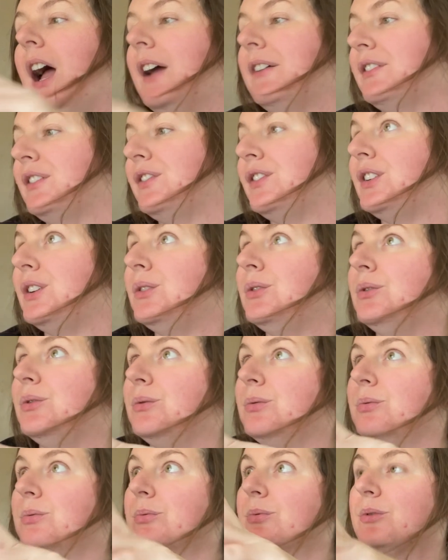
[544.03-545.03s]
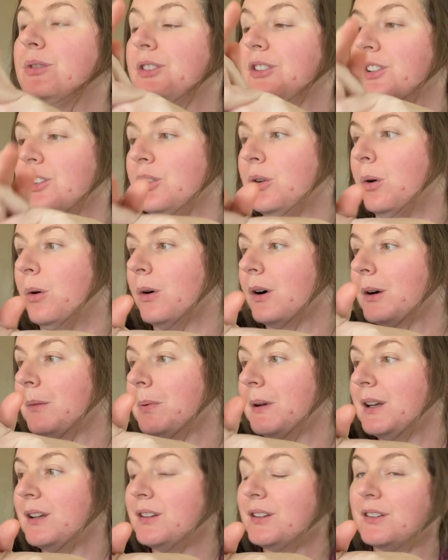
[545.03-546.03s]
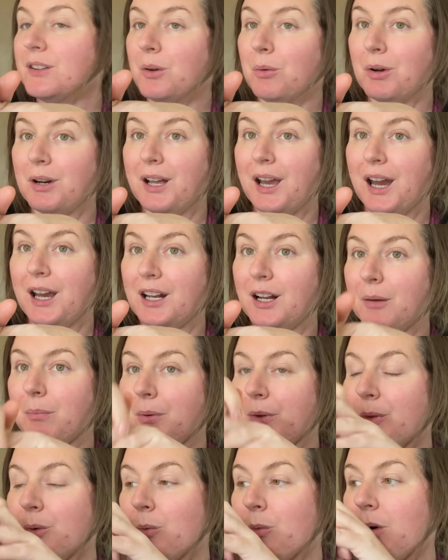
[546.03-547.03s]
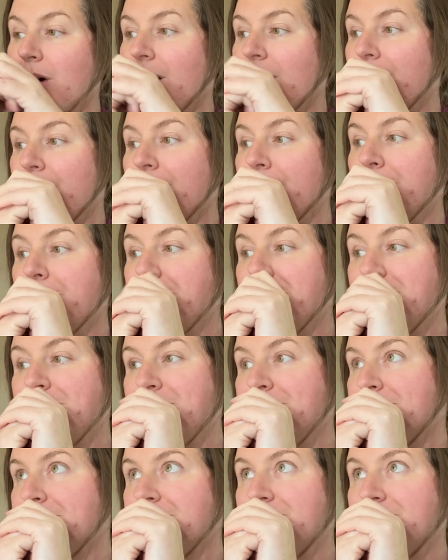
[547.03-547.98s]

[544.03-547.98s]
have a few decor pieces I wanna hang up on the wall,